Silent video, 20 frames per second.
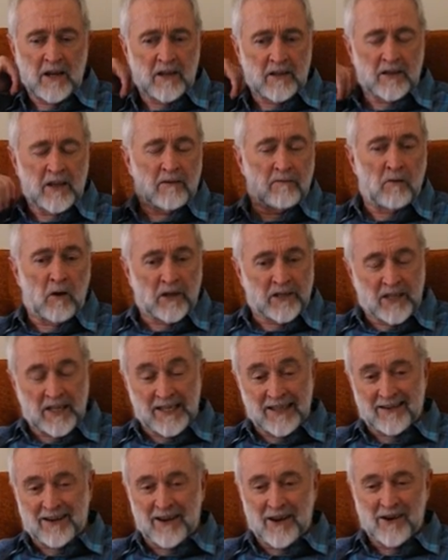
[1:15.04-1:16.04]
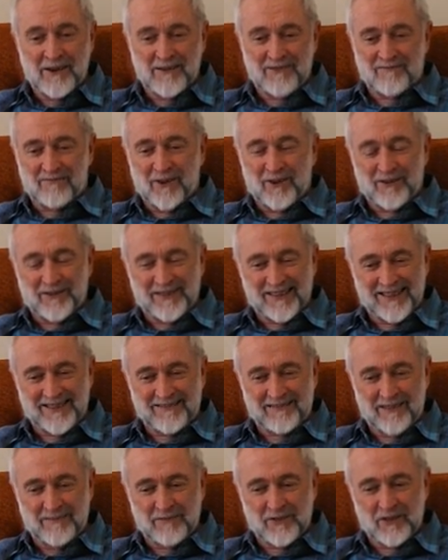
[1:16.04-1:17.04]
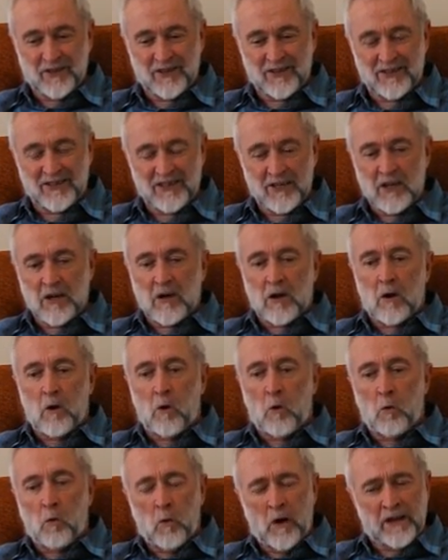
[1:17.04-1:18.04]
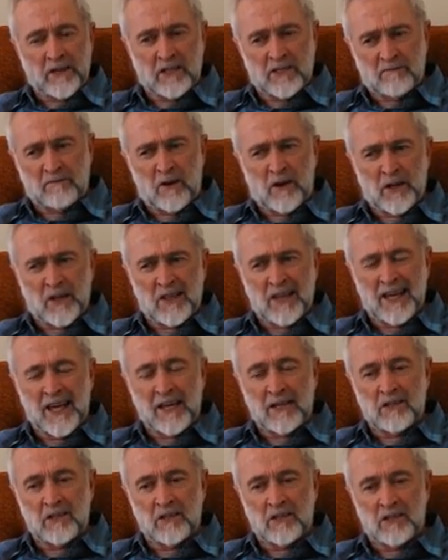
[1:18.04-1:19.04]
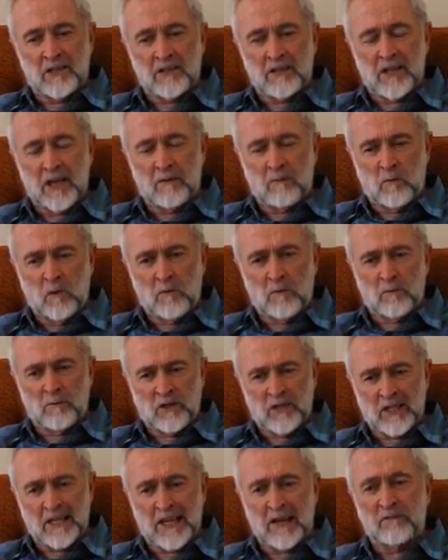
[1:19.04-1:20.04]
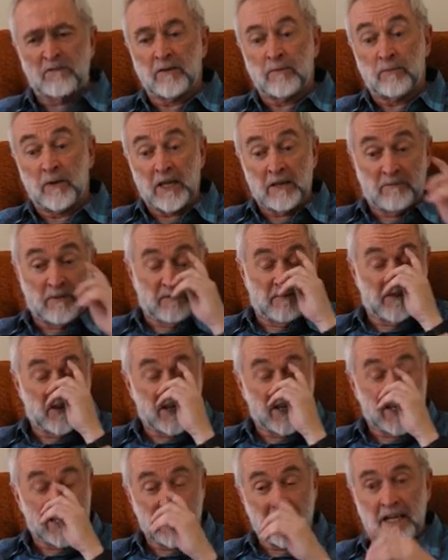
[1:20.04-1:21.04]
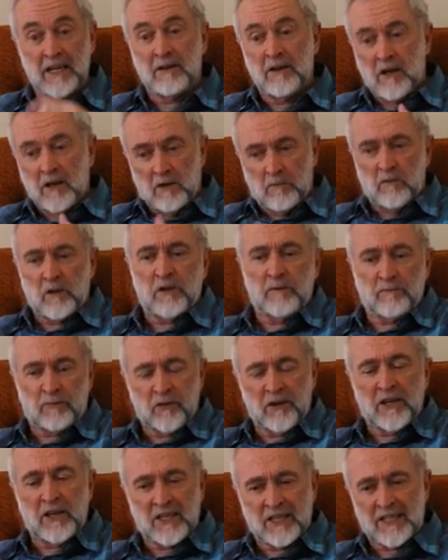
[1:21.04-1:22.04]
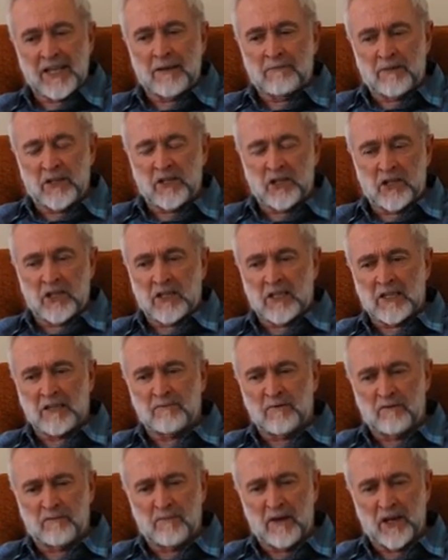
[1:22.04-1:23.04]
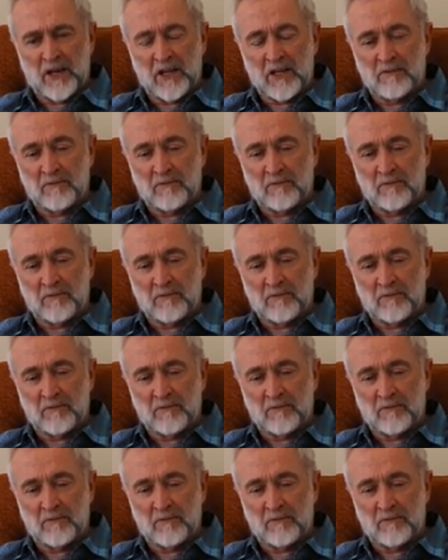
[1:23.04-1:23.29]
they're writing their own role descriptions or ways of running the agencies. They will almost inevitably be fitting in with a pre-established system of management.